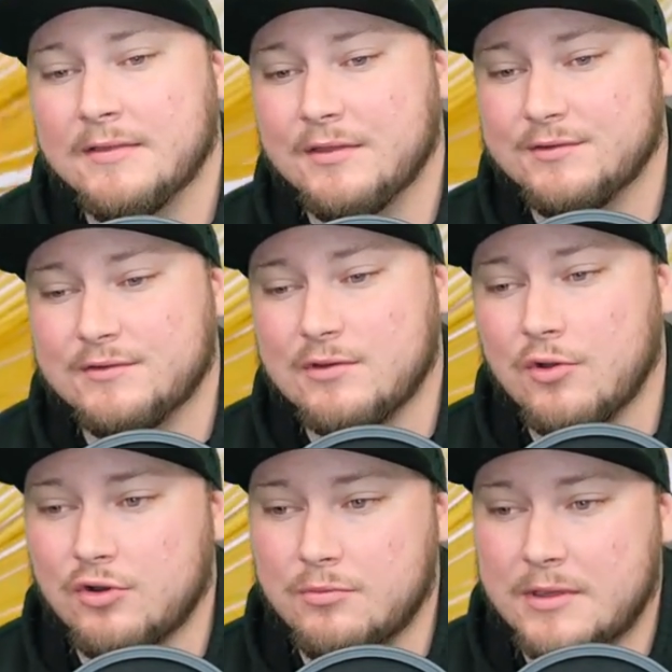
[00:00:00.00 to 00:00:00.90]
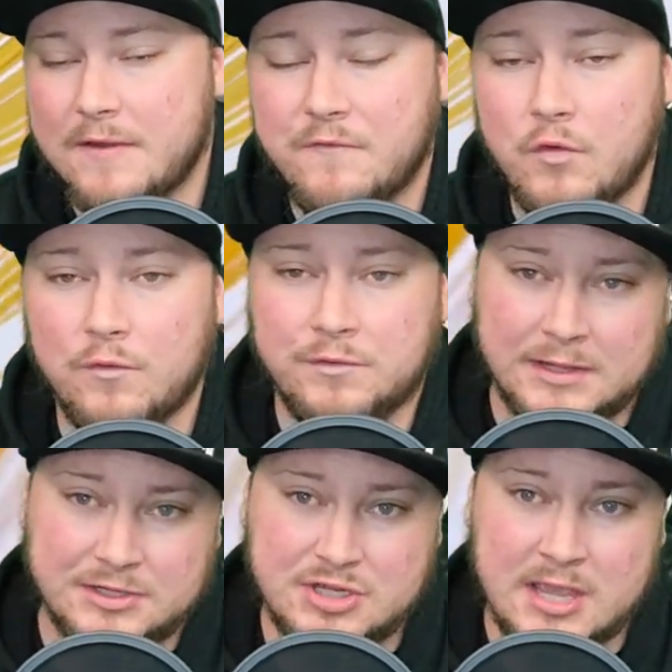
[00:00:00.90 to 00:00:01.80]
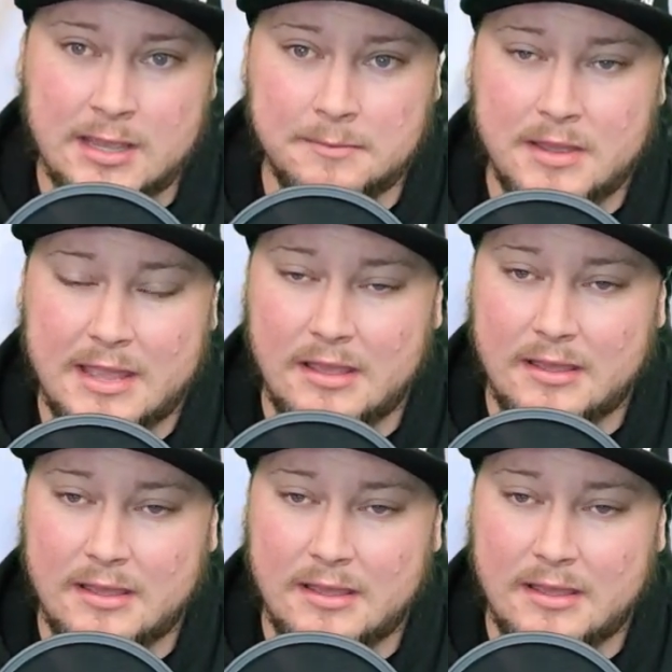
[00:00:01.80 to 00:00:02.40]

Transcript: This is going to be a full-fledged game,